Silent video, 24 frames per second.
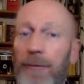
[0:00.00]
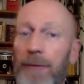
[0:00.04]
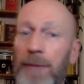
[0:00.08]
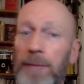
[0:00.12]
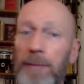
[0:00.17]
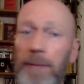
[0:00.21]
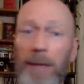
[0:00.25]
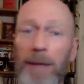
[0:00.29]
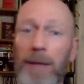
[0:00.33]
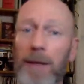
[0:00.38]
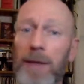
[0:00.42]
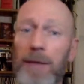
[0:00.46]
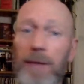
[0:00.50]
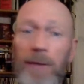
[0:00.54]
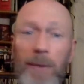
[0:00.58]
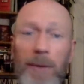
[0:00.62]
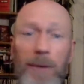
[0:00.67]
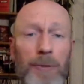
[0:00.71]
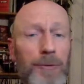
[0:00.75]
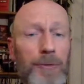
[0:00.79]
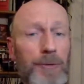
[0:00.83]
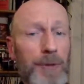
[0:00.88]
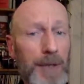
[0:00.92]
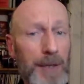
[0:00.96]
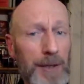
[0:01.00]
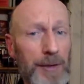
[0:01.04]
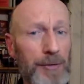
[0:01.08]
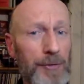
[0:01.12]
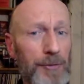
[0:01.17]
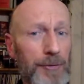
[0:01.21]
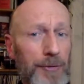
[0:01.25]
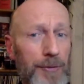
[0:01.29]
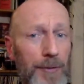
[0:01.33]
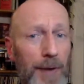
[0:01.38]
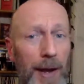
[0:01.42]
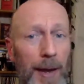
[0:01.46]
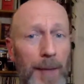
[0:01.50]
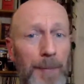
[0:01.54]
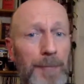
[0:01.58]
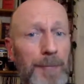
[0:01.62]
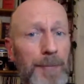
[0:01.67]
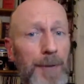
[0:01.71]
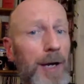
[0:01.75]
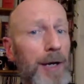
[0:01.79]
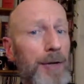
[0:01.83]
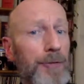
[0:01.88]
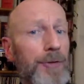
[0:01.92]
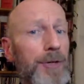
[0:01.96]
then making their way onto Instagram,
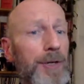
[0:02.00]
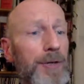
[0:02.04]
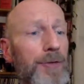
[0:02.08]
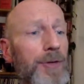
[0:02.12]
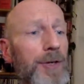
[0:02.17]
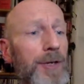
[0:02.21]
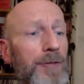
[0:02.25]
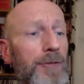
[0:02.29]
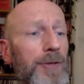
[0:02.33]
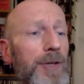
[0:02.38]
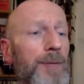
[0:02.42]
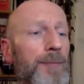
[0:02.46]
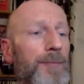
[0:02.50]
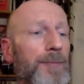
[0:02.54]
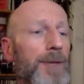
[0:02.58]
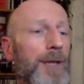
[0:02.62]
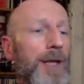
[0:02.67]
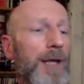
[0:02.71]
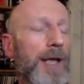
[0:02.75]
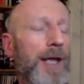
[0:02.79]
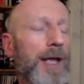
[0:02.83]
IGTV.